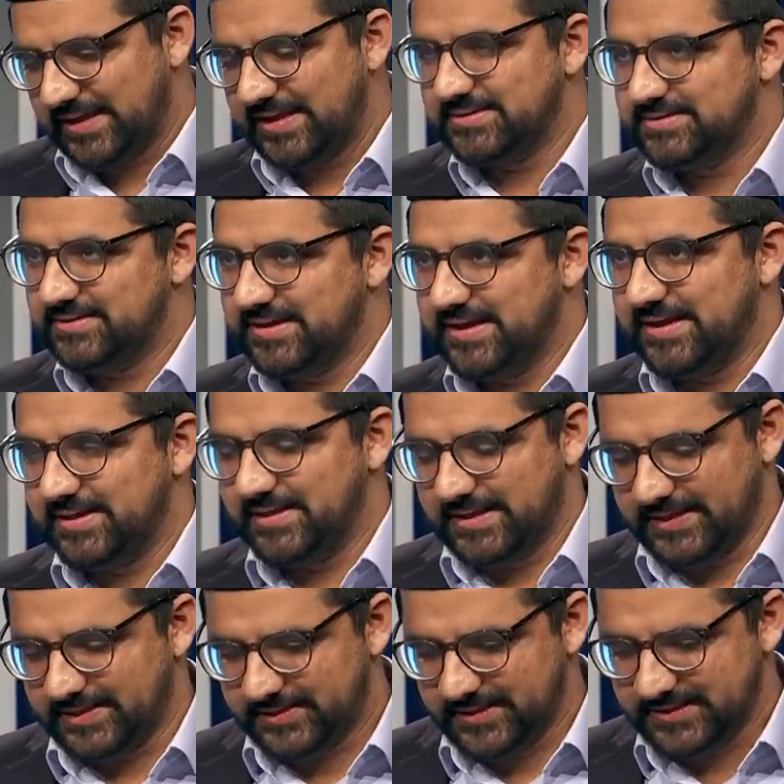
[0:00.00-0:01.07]
I get to
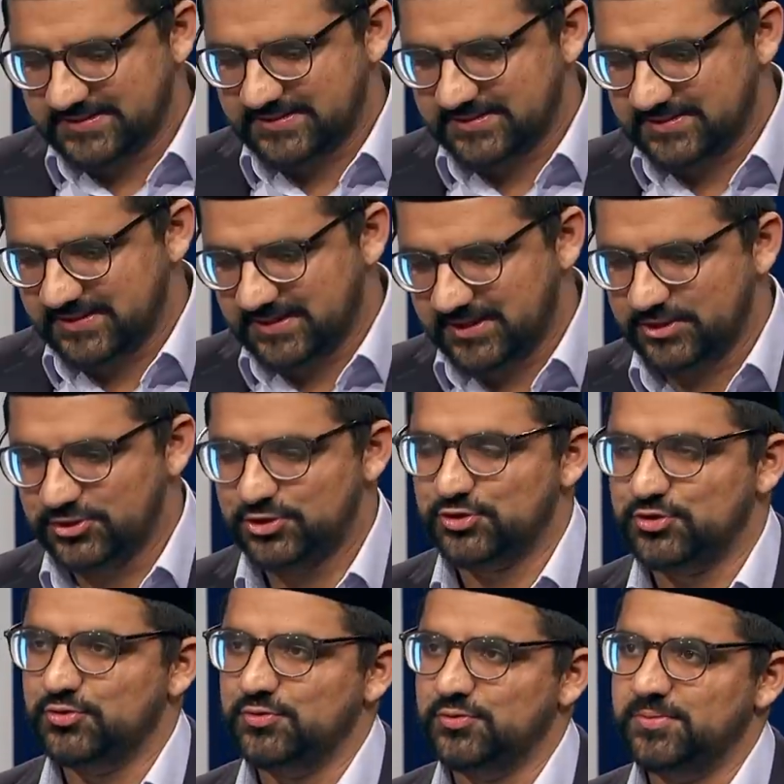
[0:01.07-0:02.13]
that, this
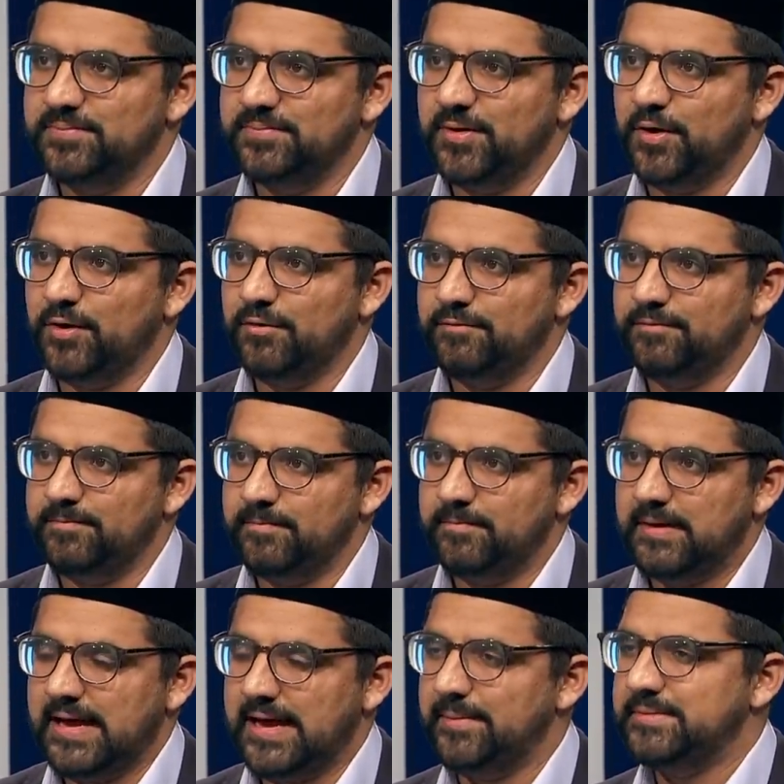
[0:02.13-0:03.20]
issue of
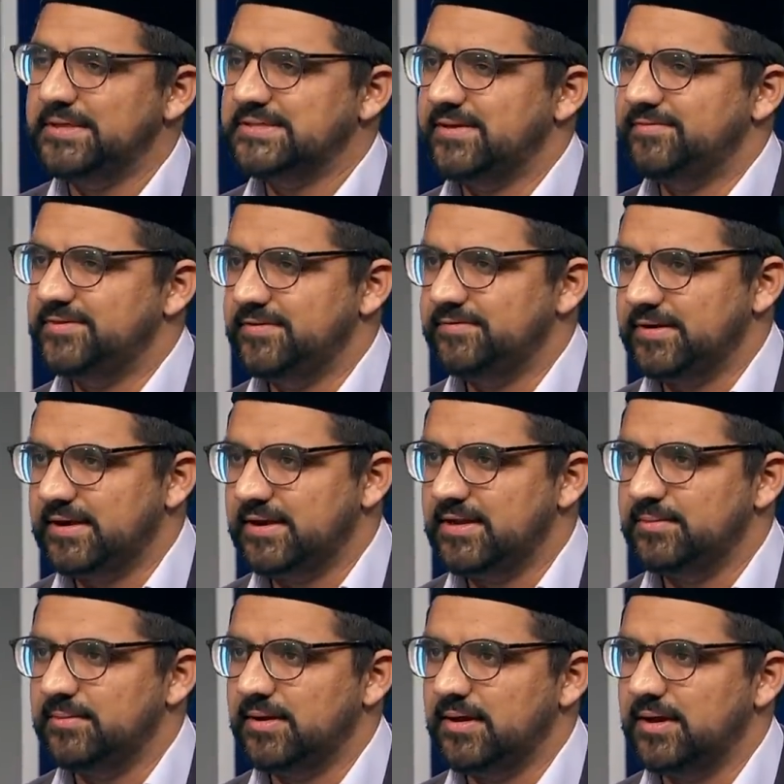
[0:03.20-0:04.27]
Ahmadis have a different
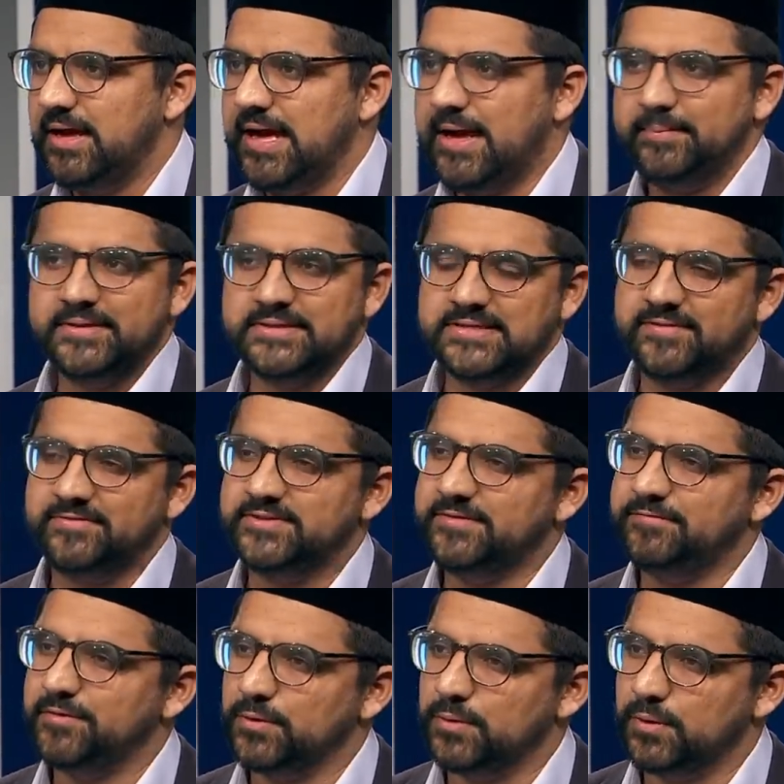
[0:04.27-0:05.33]
kalima, Ahmadis have a
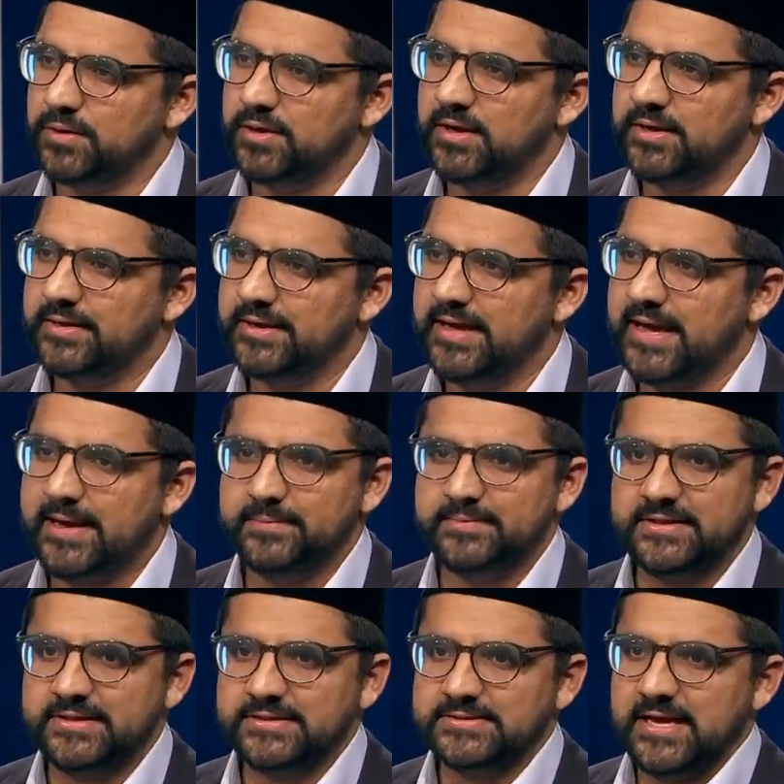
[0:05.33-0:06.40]
different Quran,
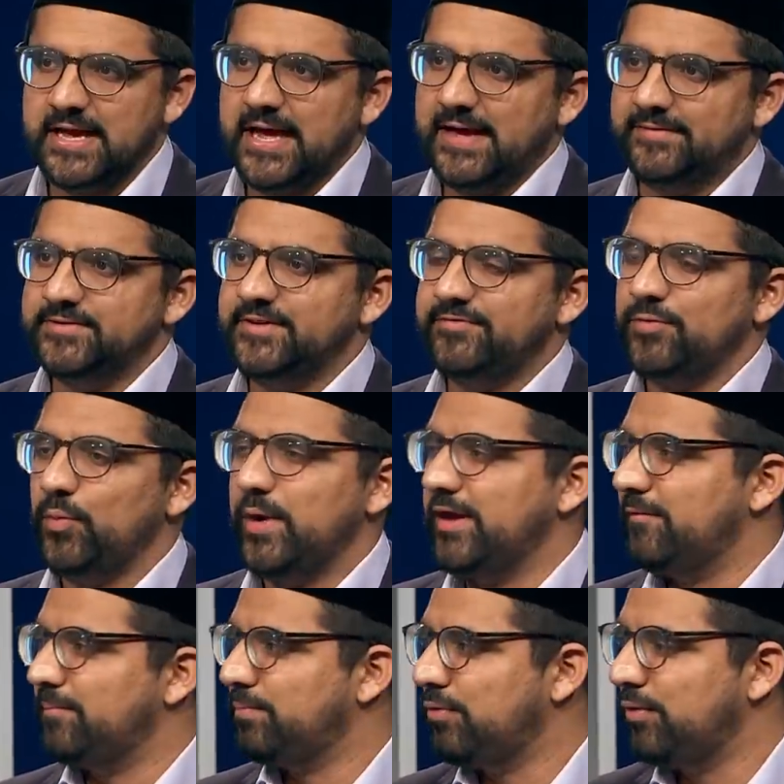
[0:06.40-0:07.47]
Ahmadis have a different
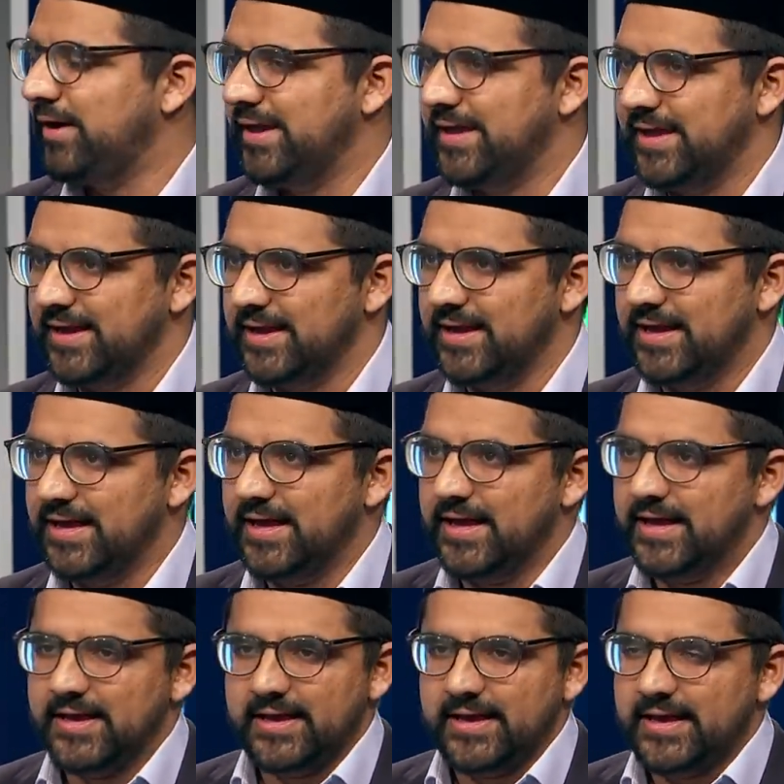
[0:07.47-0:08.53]
way of praying.
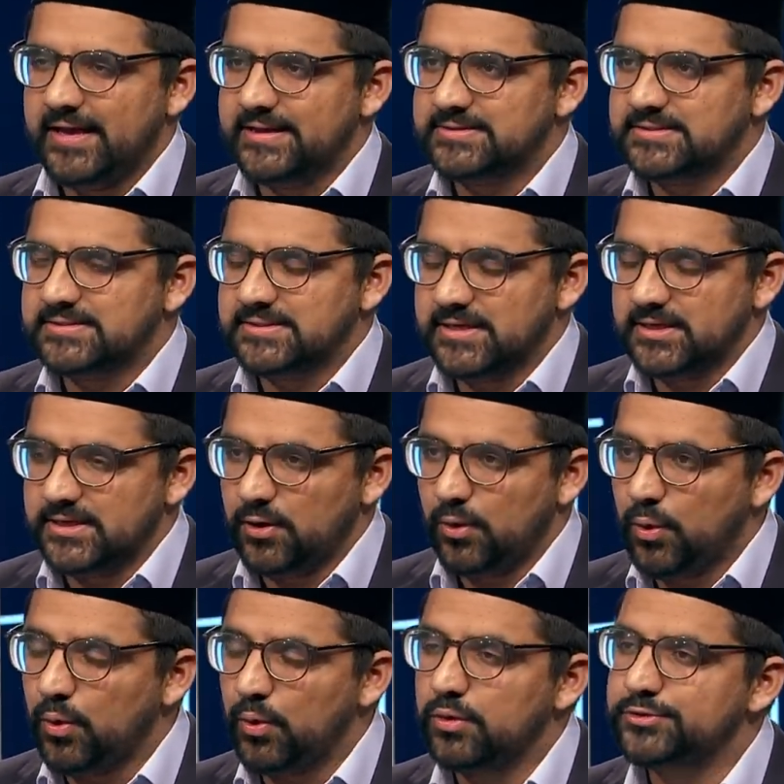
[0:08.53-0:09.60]
It's
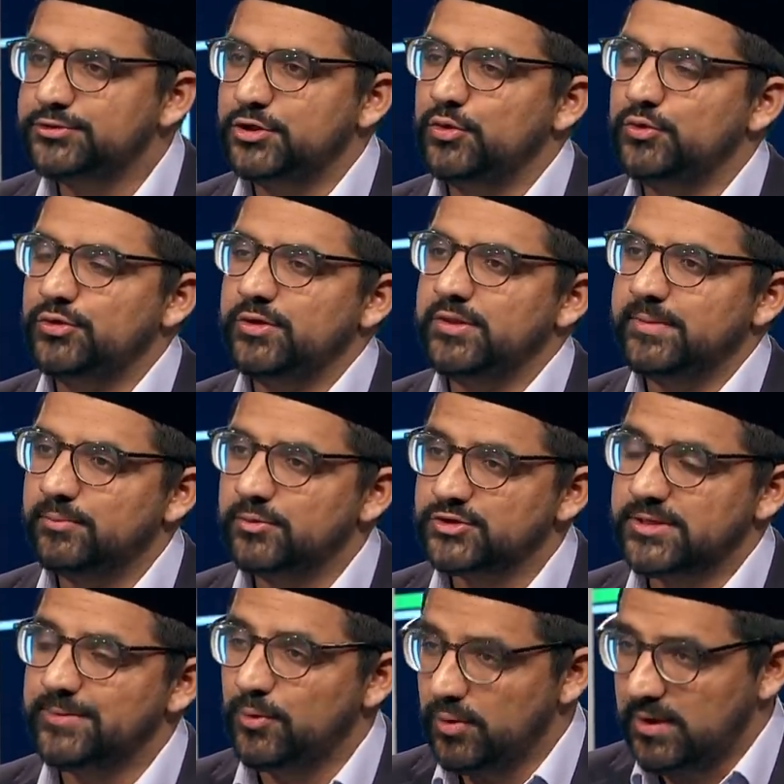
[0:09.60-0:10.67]
all due to the
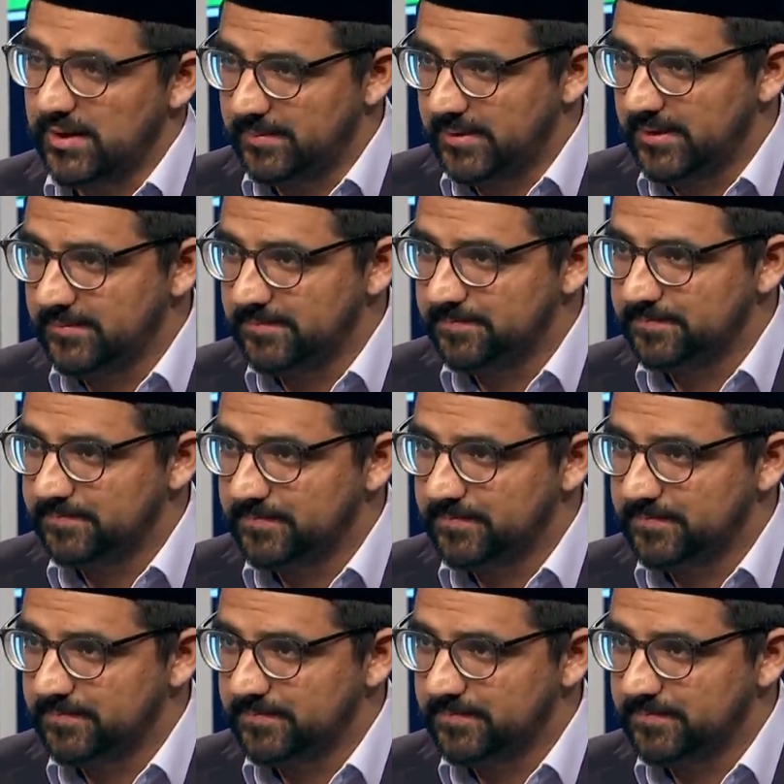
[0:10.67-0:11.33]
Muslim ulama